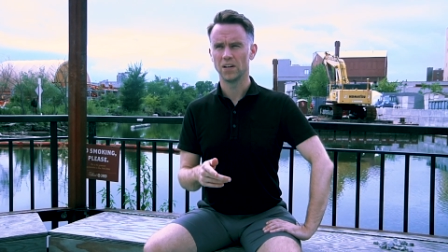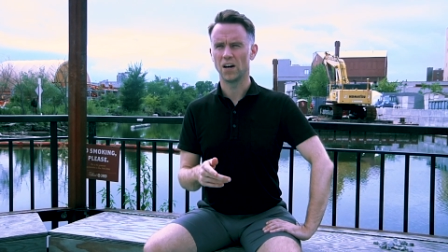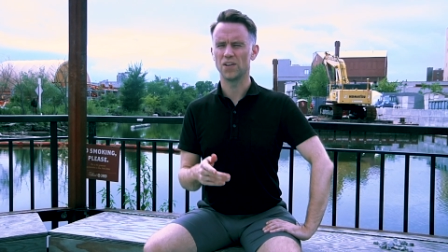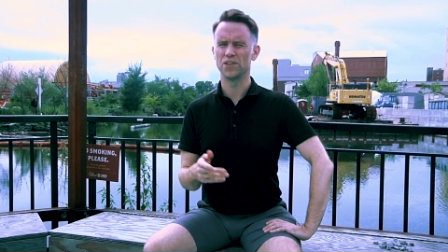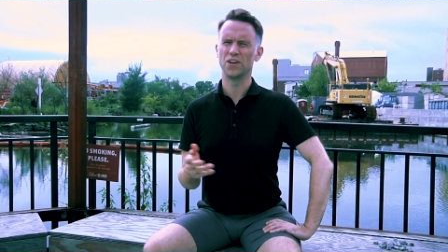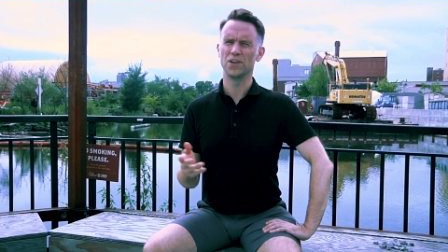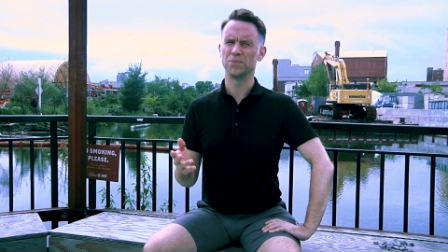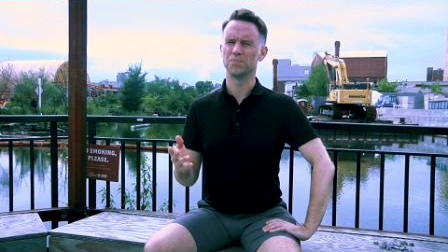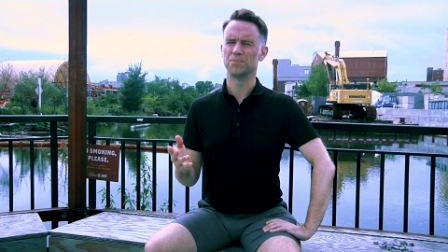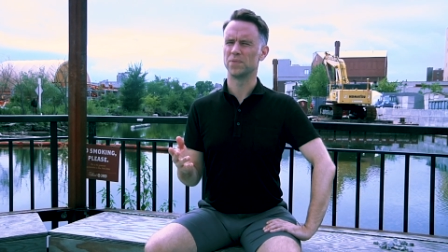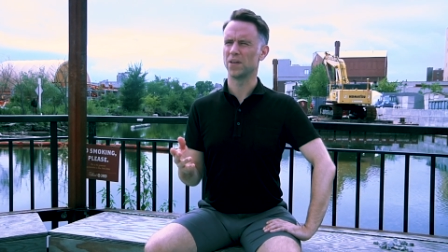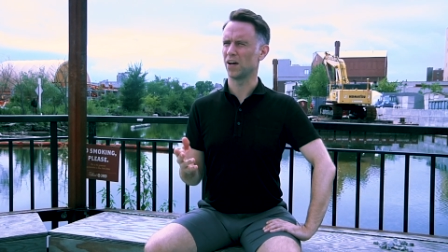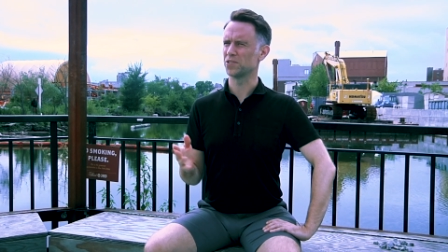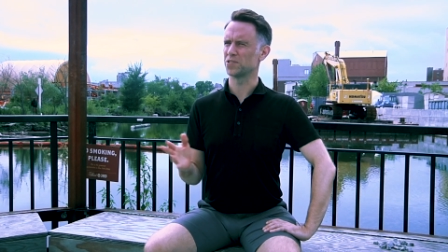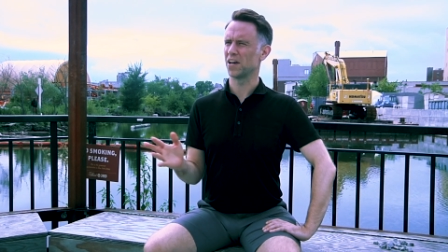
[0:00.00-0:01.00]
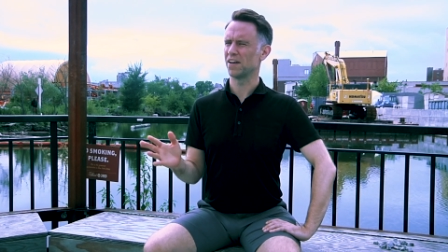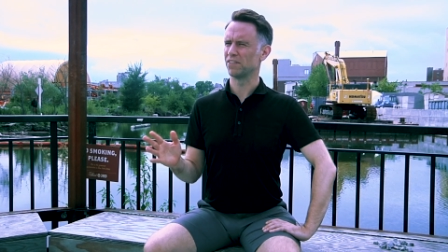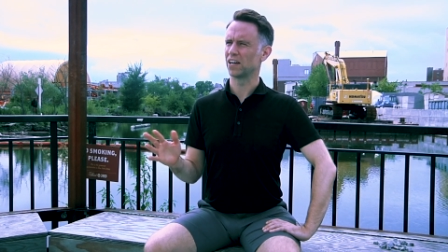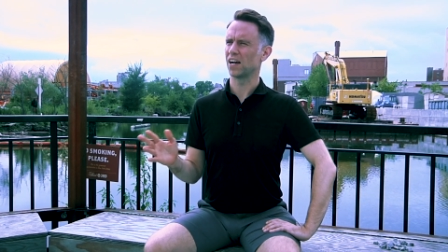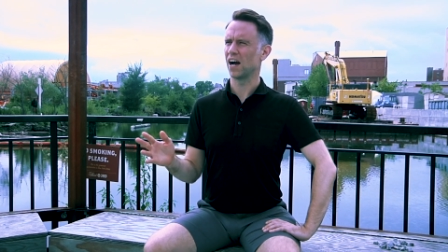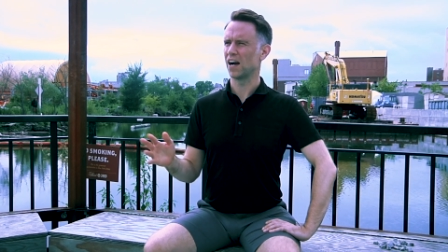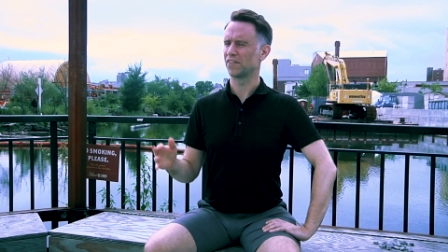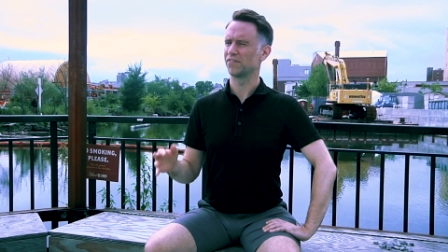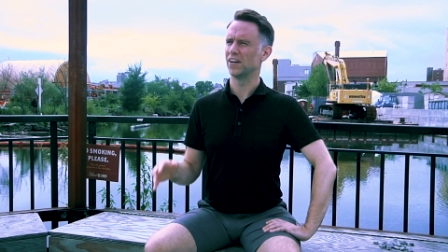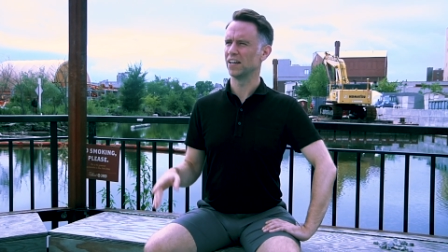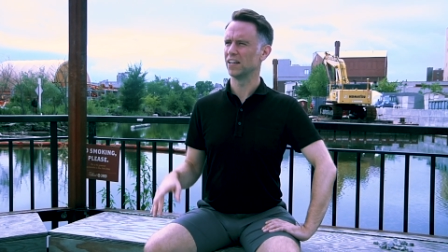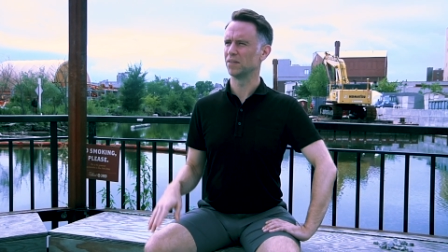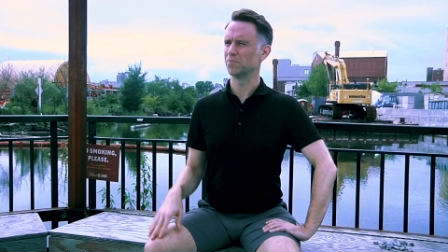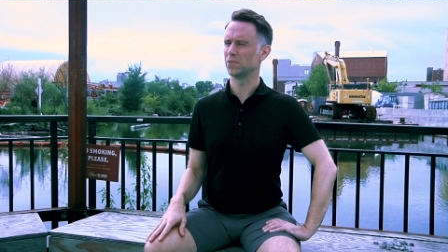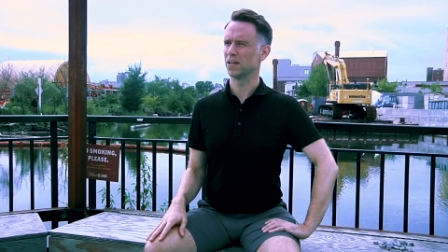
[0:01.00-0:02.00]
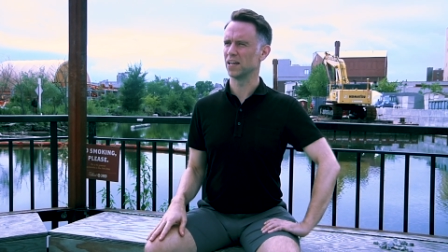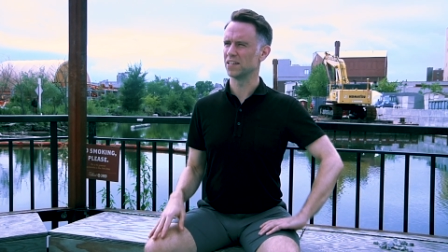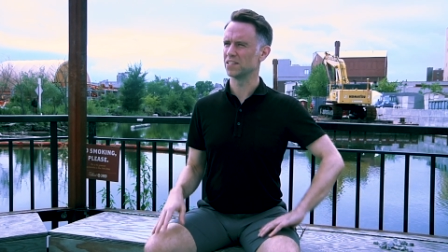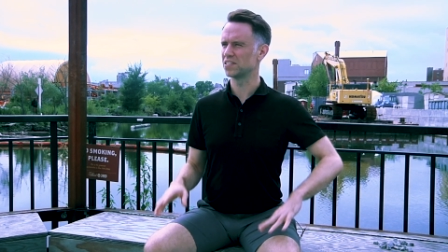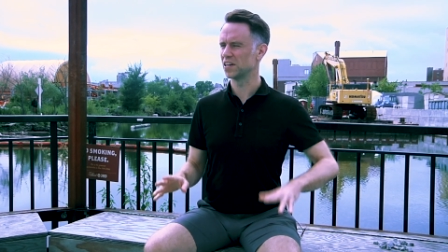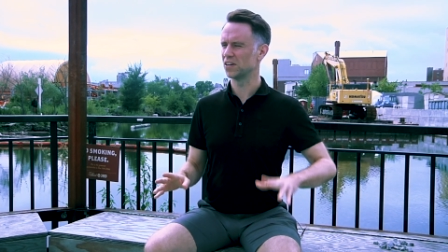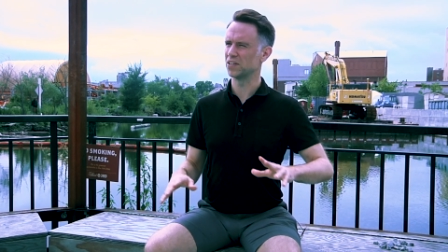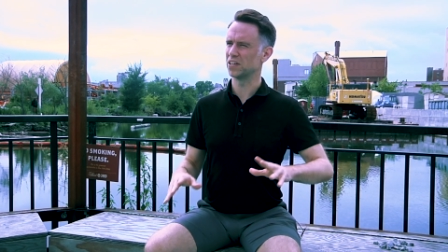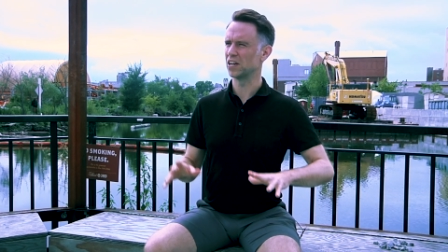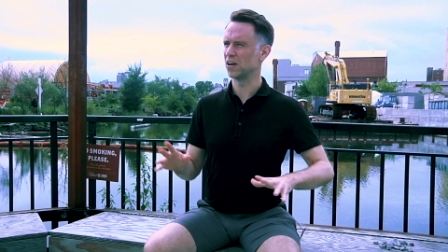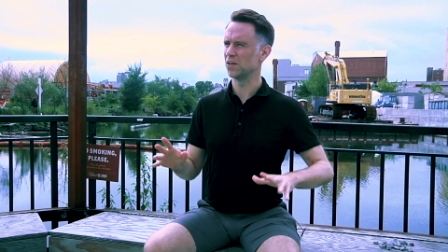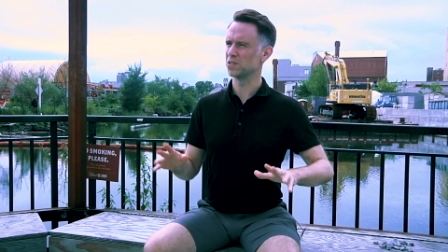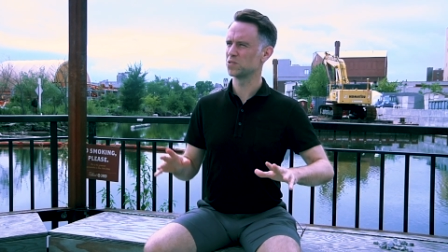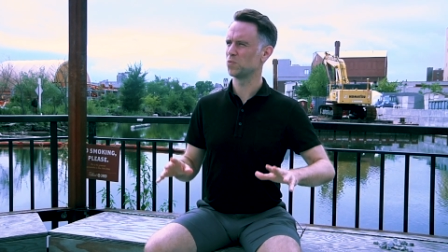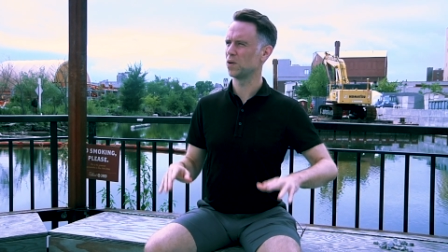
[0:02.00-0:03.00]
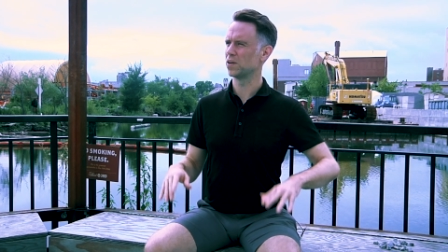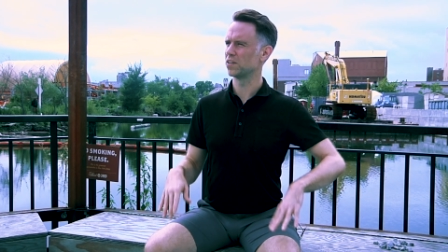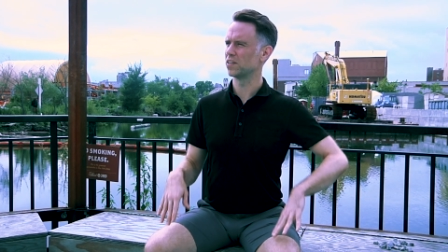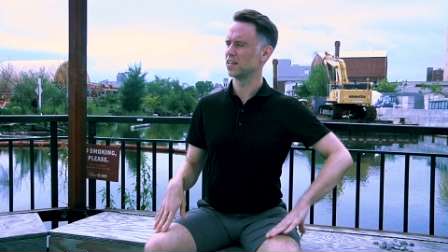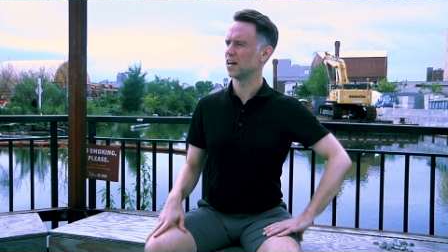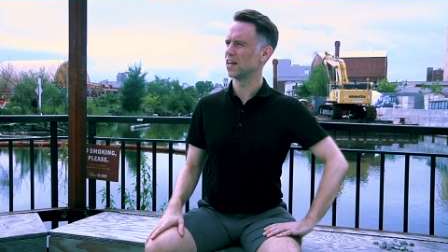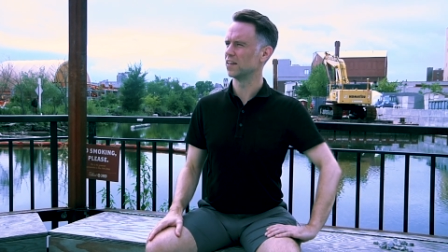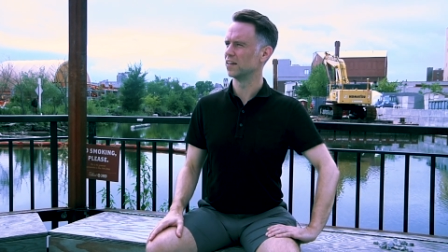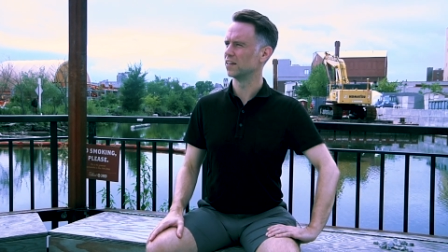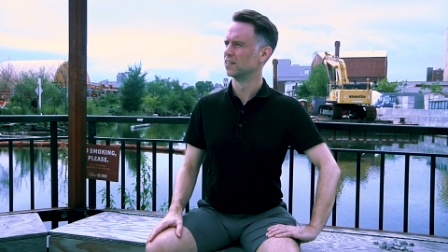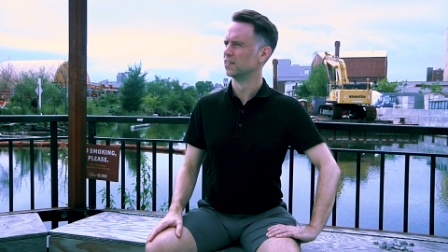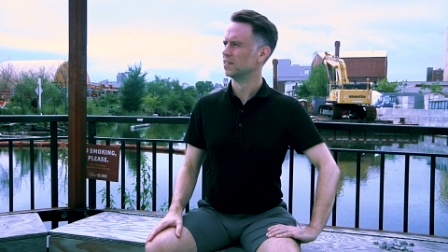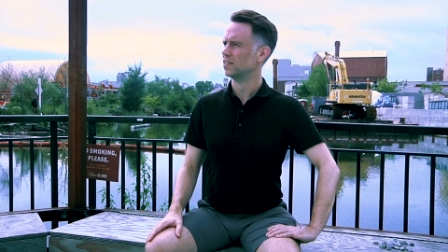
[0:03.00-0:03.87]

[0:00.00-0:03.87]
Although they also have a cockfighting place, so you know, it's one or the other.